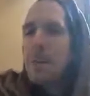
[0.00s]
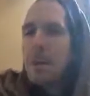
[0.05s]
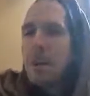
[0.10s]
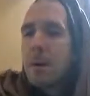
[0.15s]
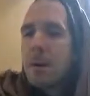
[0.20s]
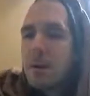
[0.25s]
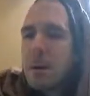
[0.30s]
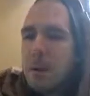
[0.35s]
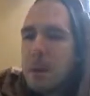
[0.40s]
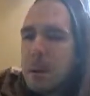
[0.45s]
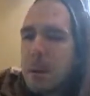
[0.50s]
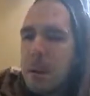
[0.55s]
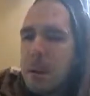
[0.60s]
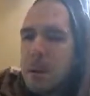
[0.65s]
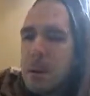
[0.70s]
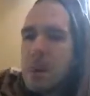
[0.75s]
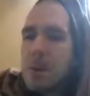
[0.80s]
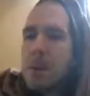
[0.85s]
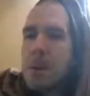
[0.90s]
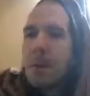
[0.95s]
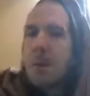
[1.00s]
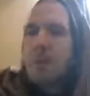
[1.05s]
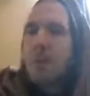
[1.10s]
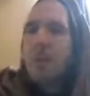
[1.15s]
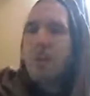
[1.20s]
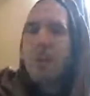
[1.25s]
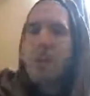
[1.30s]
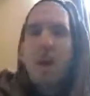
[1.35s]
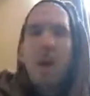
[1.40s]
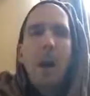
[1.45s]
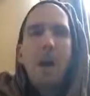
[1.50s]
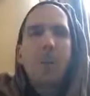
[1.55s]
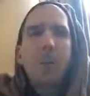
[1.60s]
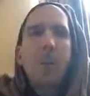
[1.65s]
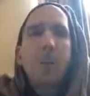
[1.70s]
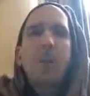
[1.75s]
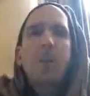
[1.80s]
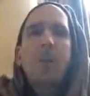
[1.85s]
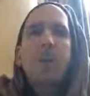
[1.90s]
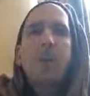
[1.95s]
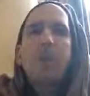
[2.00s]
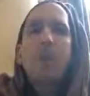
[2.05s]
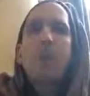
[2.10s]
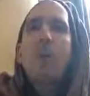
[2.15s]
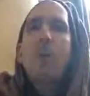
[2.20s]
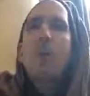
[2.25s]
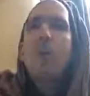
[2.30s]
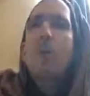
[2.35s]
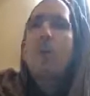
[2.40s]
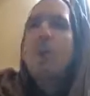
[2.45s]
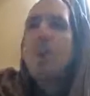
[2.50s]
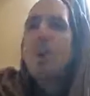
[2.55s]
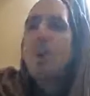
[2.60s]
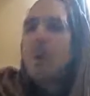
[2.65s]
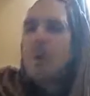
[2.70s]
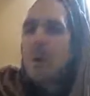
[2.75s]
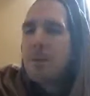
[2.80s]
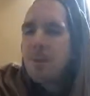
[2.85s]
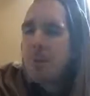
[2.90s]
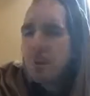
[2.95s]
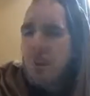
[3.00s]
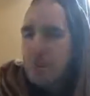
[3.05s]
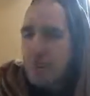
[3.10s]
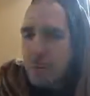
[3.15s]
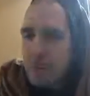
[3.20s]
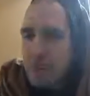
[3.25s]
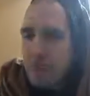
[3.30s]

Srila Prabhupada is so merciful.